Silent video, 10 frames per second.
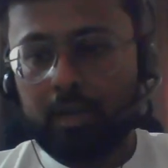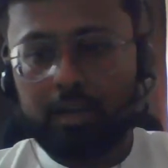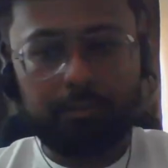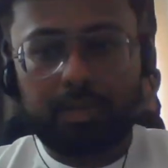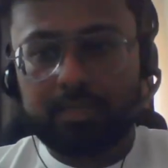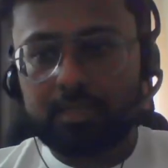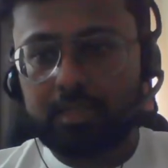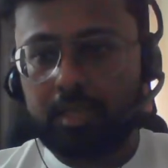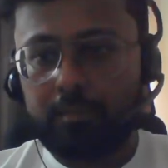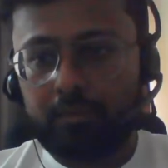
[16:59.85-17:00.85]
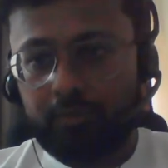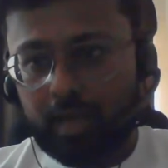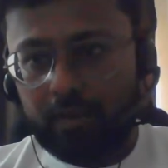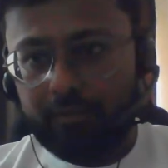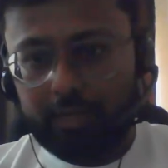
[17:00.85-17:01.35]
Let me ask team if we
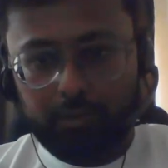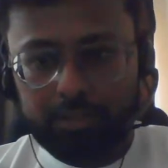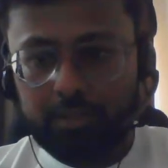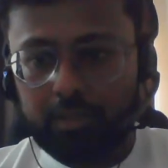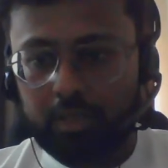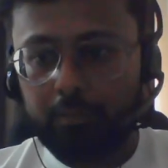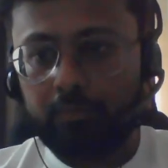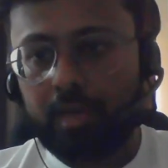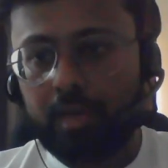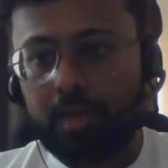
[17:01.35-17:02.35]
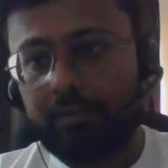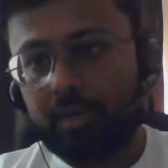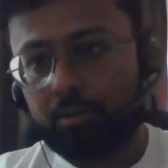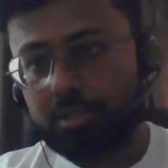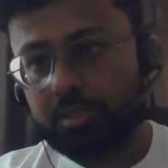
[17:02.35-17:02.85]
have any question. Team, do we have any
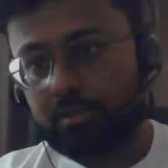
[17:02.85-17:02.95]
question?